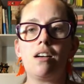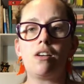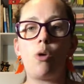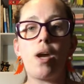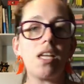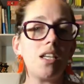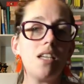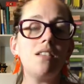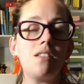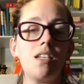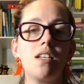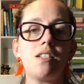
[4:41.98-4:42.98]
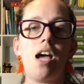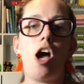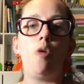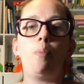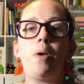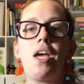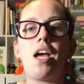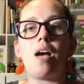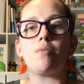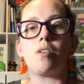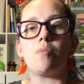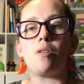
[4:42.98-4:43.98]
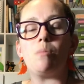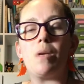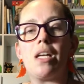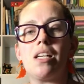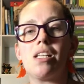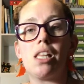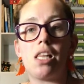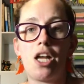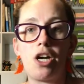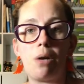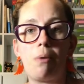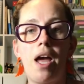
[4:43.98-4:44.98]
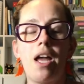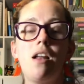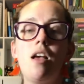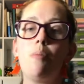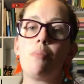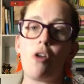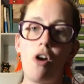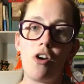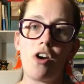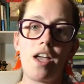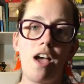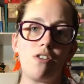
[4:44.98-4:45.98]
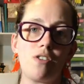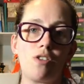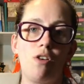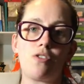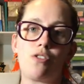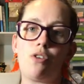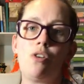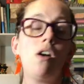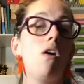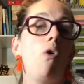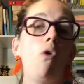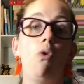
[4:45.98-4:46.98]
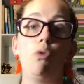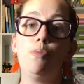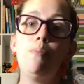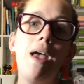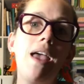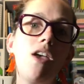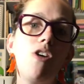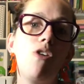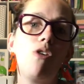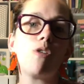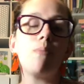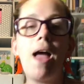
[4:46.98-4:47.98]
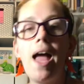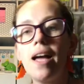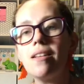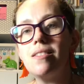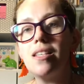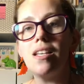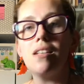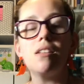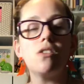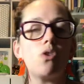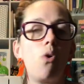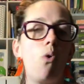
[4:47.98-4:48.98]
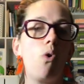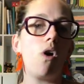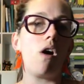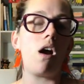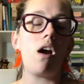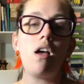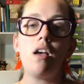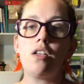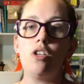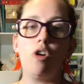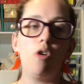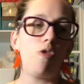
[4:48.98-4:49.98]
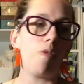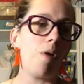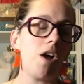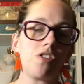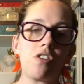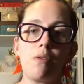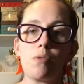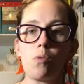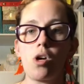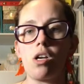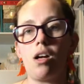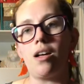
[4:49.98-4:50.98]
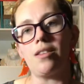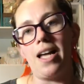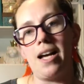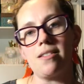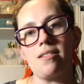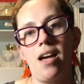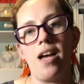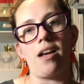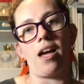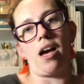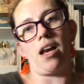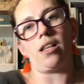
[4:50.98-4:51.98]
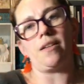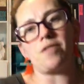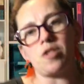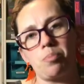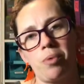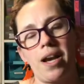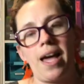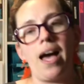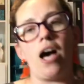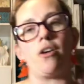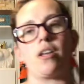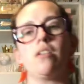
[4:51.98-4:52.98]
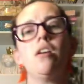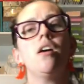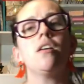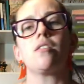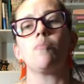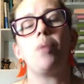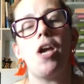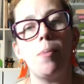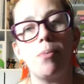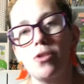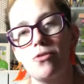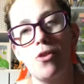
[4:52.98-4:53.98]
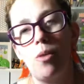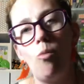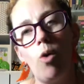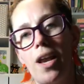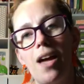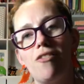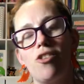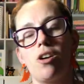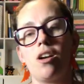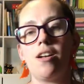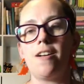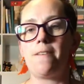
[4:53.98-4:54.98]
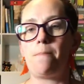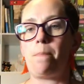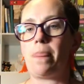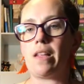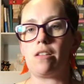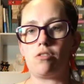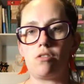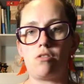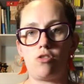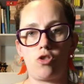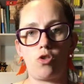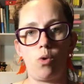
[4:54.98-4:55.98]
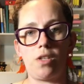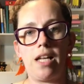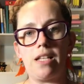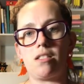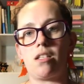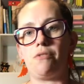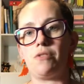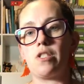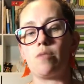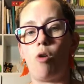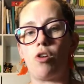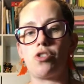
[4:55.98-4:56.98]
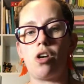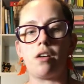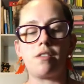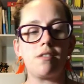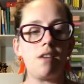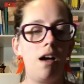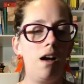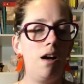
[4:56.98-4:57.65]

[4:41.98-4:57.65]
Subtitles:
quick and easy to help pick up some of the big clutter, right? But on our counter is also old mail or magazines or, the project I was working on last night and I kind of left it spread out, and some papers from whatever. Sort that stuff in small chunks.